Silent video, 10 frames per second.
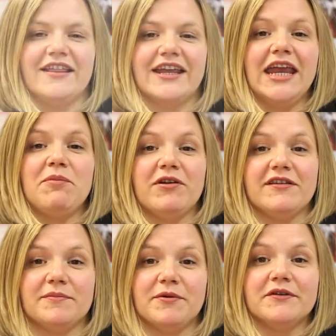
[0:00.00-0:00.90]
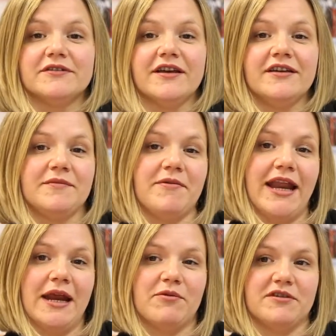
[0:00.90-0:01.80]
The key principles
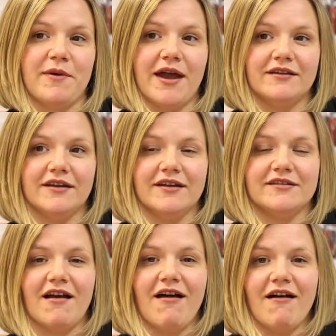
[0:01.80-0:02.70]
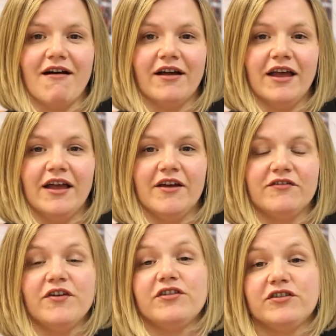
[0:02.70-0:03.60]
underpinning Prospectus are,
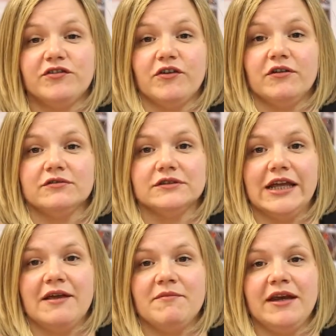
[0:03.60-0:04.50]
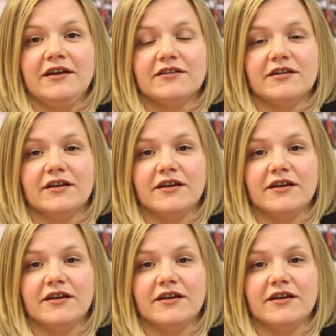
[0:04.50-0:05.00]
first of all, it meets